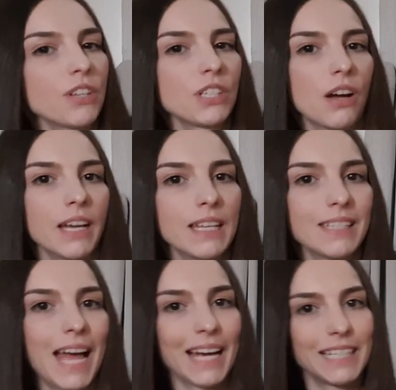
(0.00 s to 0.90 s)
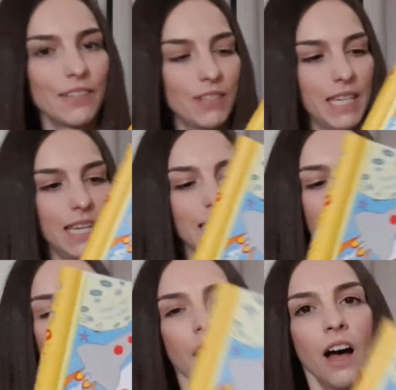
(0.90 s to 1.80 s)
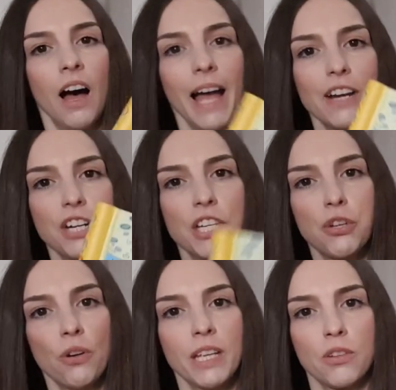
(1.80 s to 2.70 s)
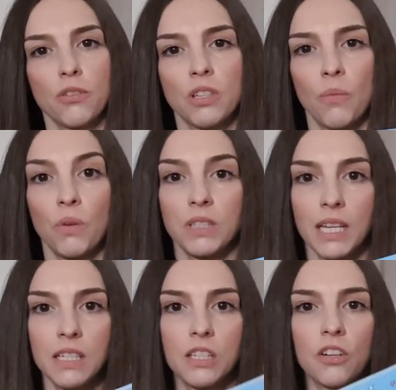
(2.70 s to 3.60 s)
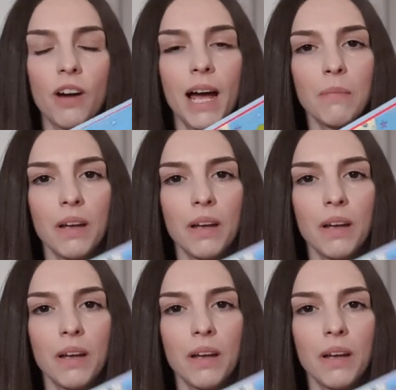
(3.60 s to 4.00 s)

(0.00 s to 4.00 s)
science activities i actually saw this on someone's instagram